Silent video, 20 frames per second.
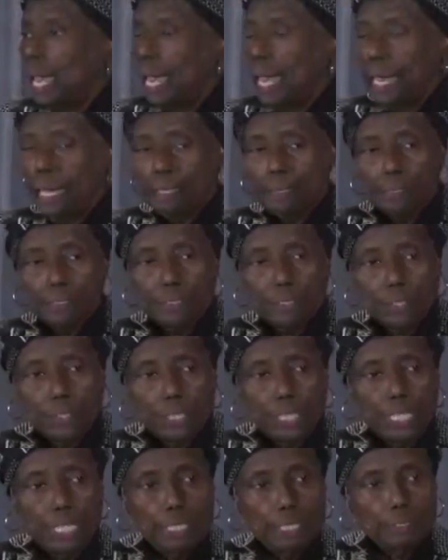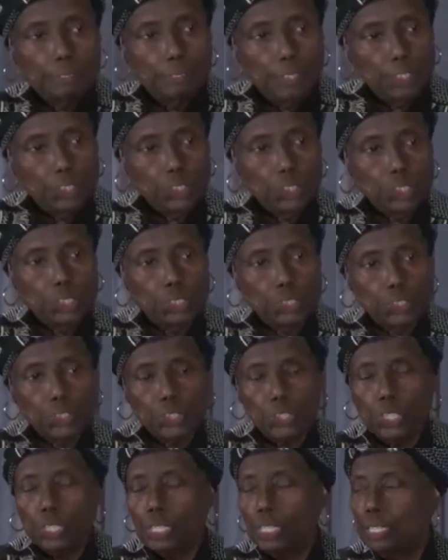had certain
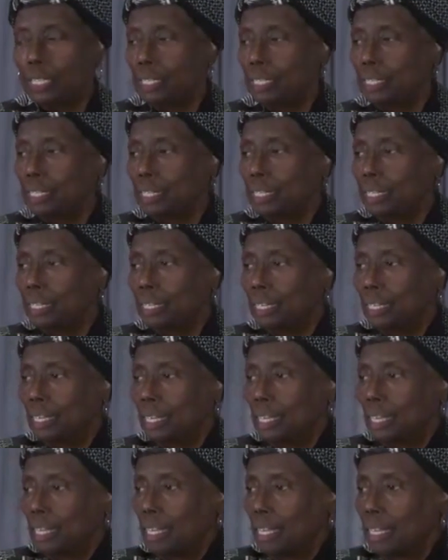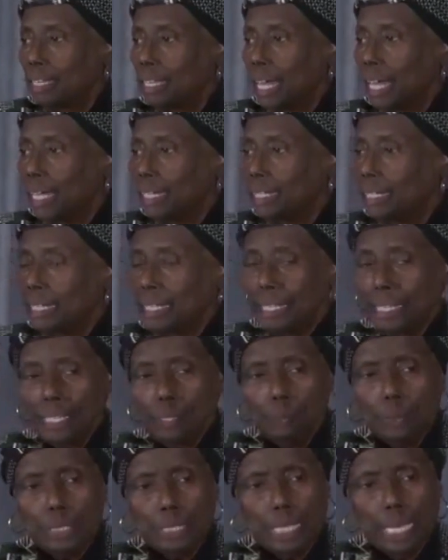interventions, that he
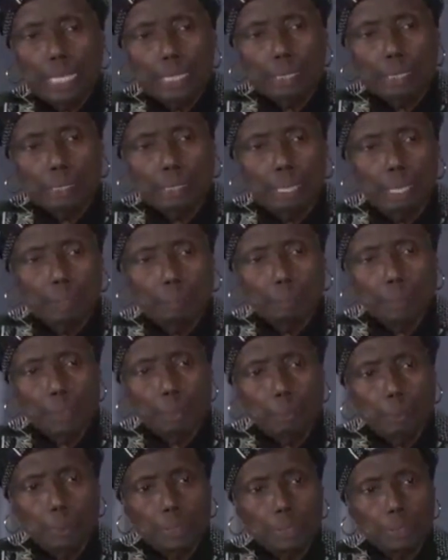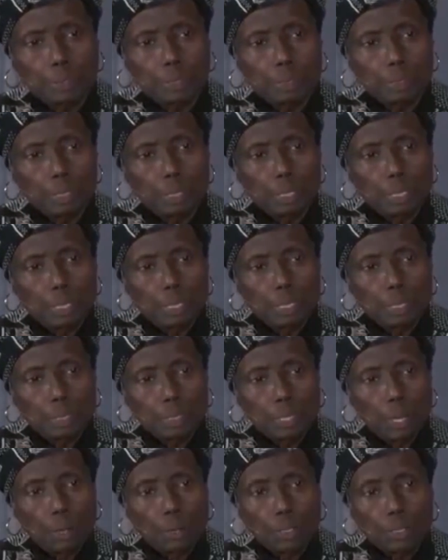would take the young people and
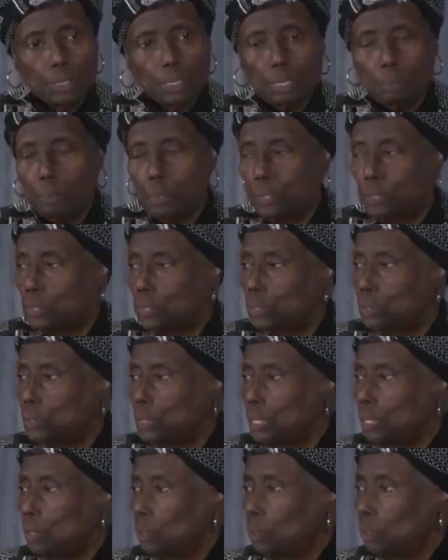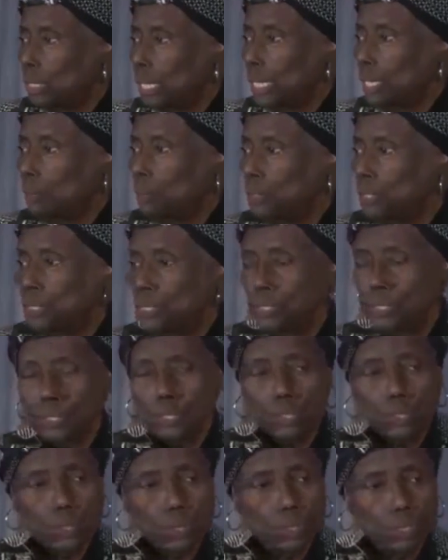talking to them in 2-year-old languages and
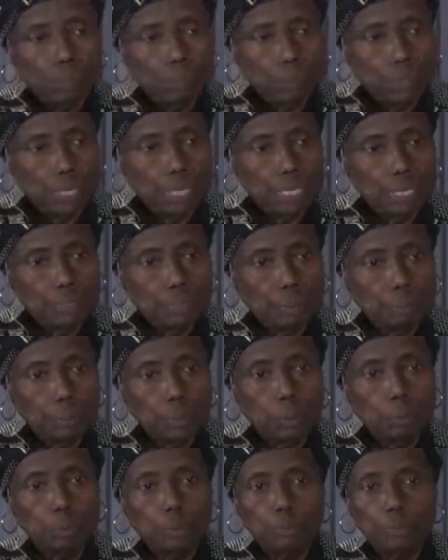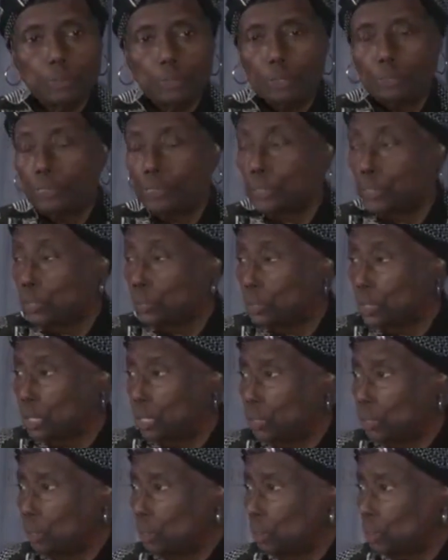showing them things for appropriate for
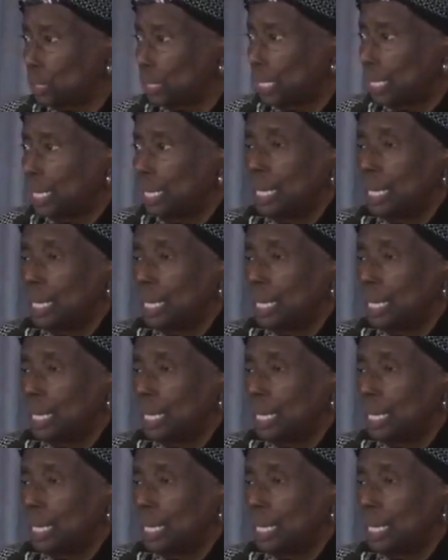2-year-olds,